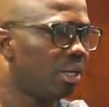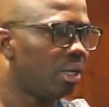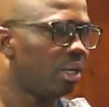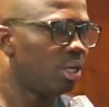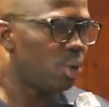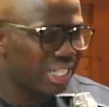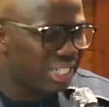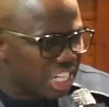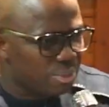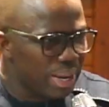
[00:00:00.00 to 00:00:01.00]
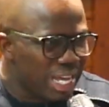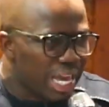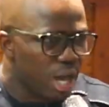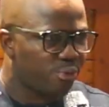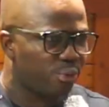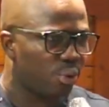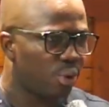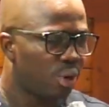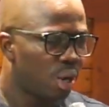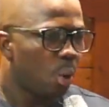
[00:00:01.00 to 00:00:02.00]
You are just being careful
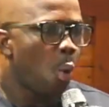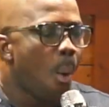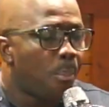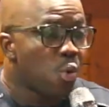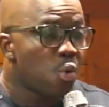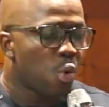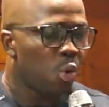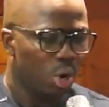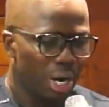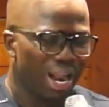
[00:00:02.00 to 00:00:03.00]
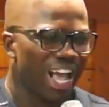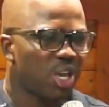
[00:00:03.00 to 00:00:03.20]
open like you are